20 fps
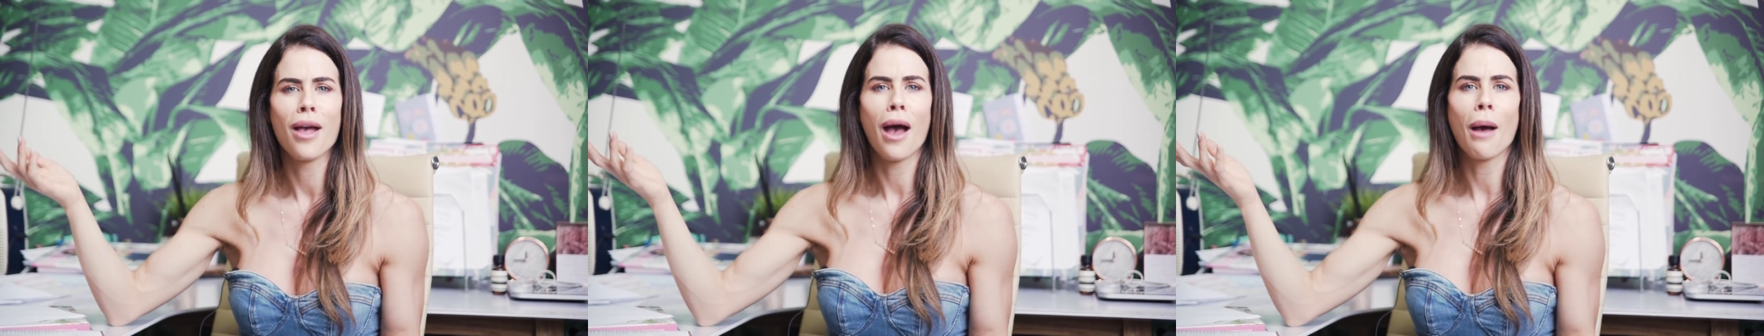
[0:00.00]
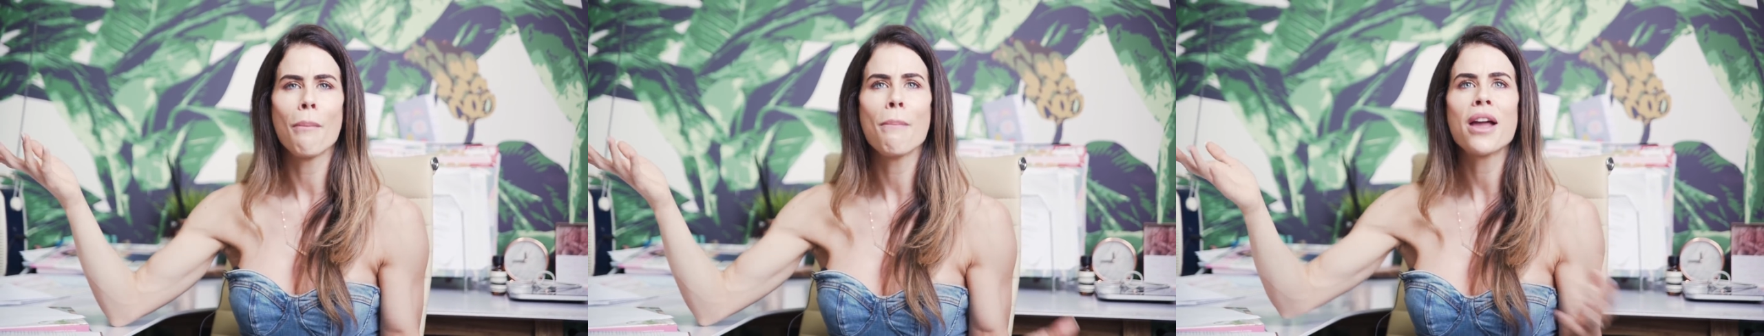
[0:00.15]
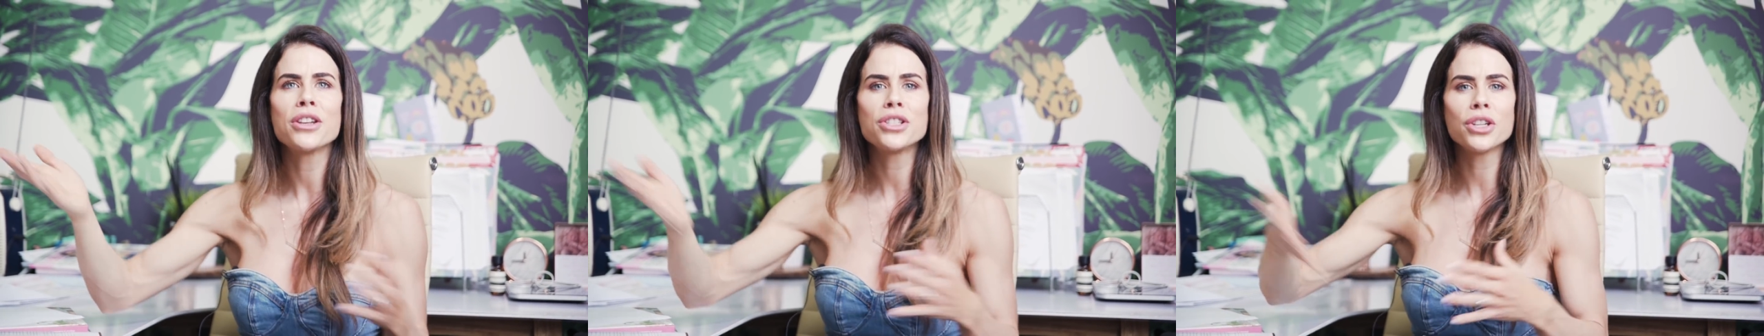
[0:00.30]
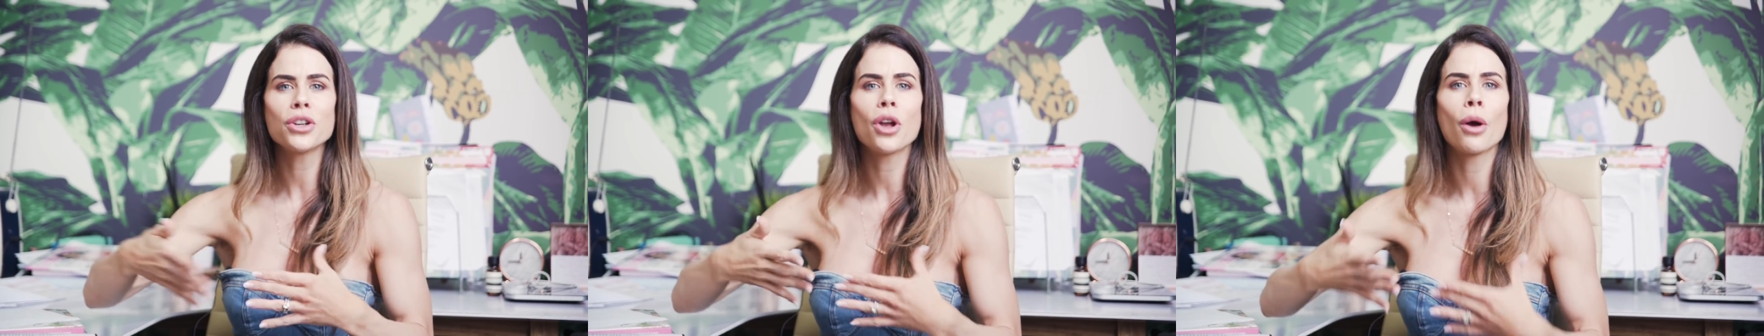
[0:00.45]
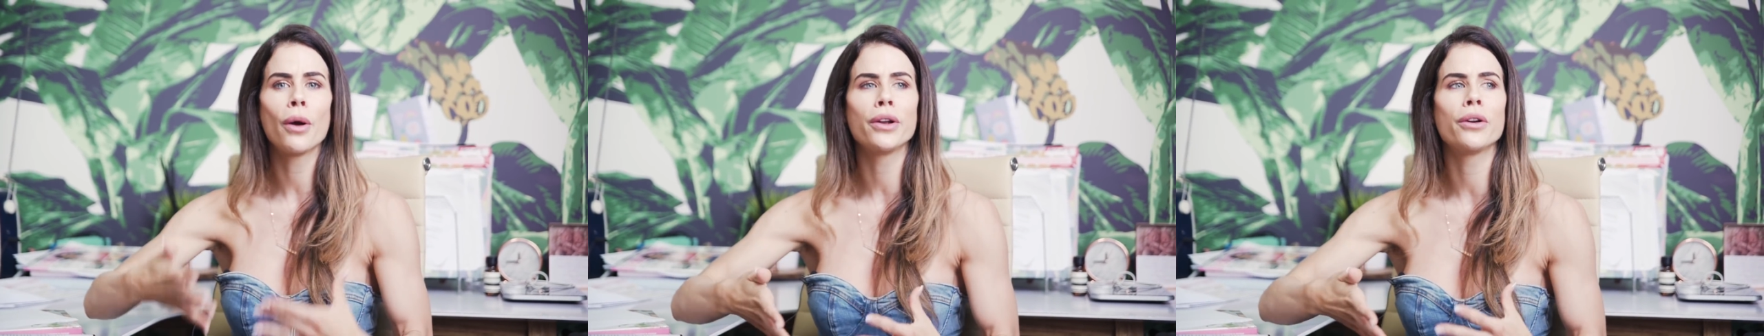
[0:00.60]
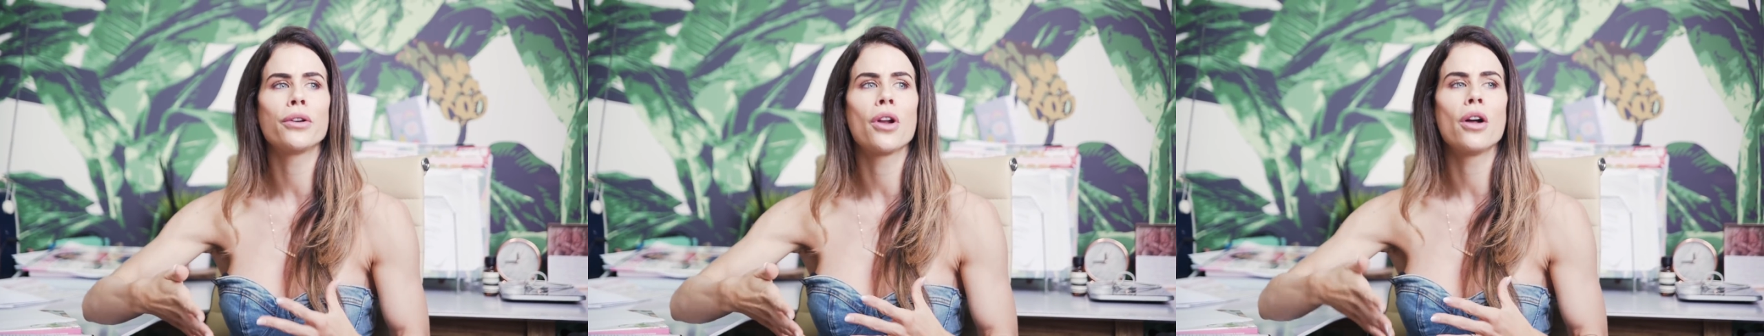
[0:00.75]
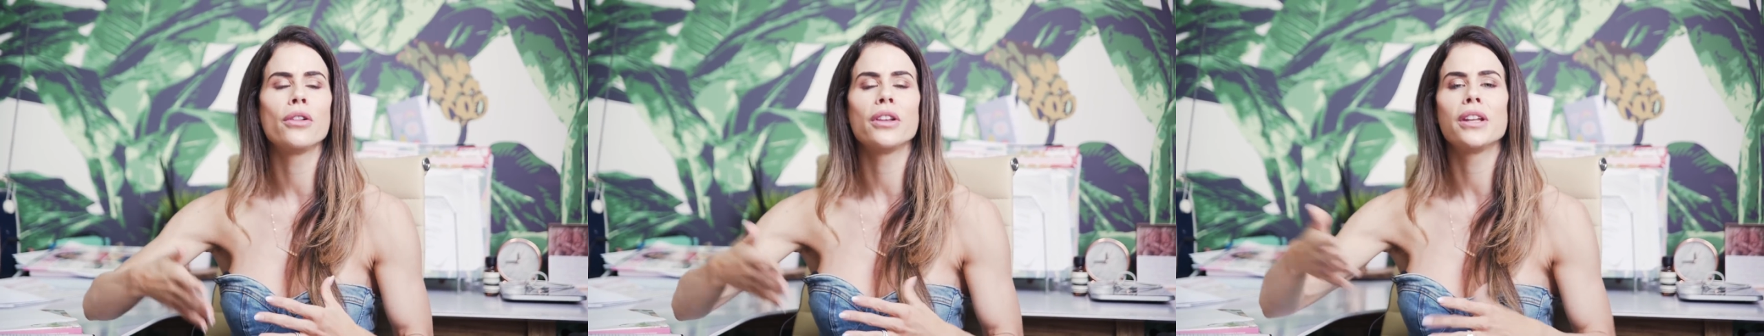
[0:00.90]
Imagine going
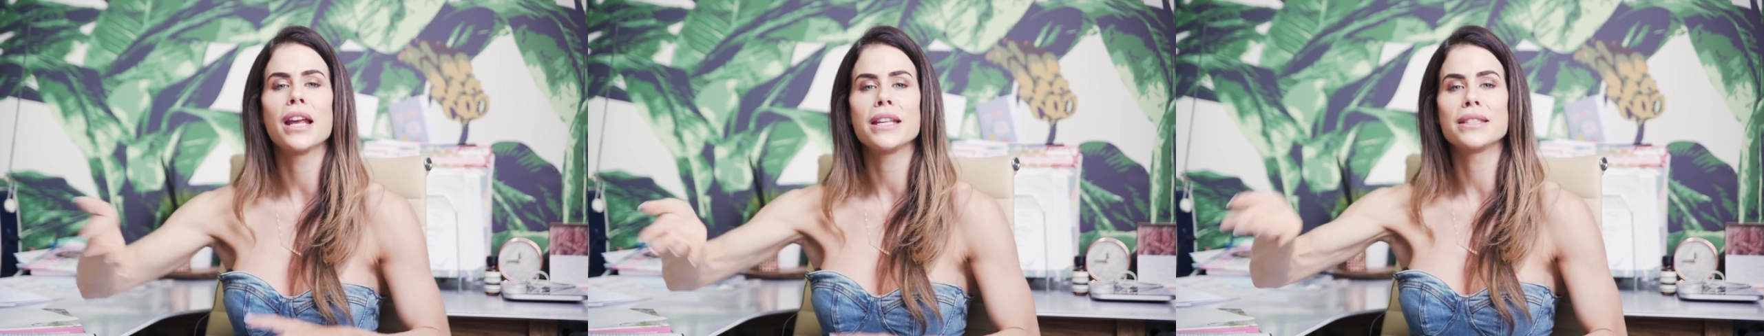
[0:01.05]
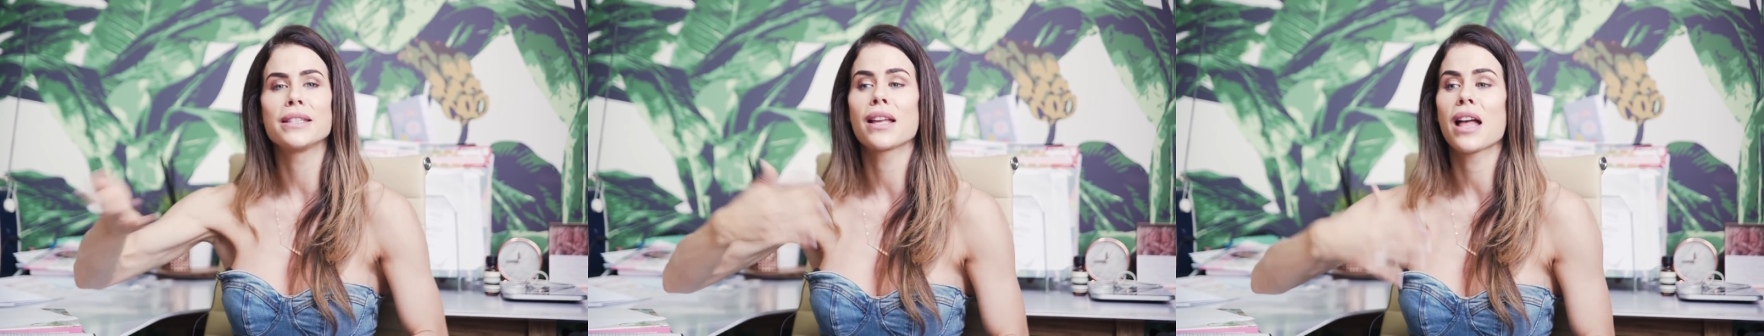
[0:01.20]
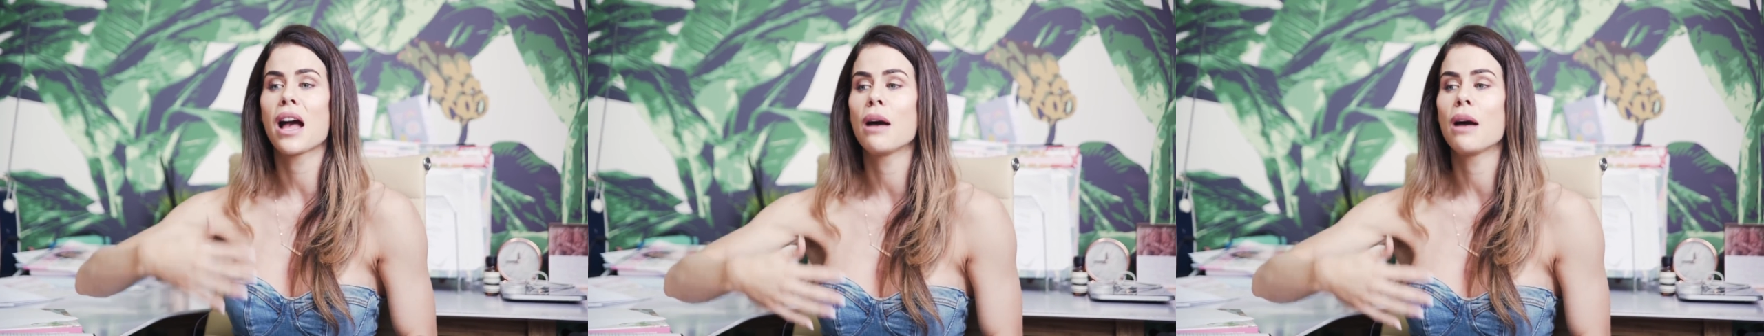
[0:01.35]
on holidays and